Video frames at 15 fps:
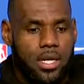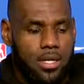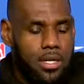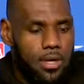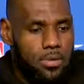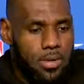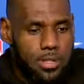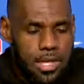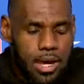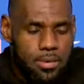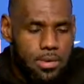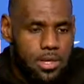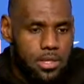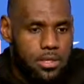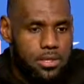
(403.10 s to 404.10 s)
then we was
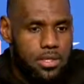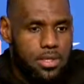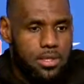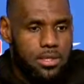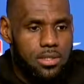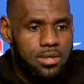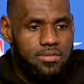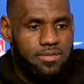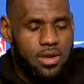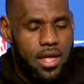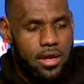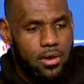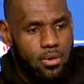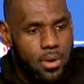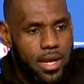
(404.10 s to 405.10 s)
able to
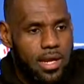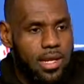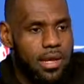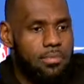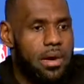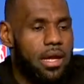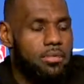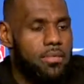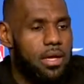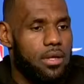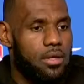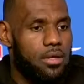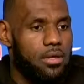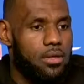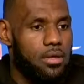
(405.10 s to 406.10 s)
finagle a way to get Mike
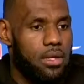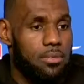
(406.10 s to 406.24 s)
Miller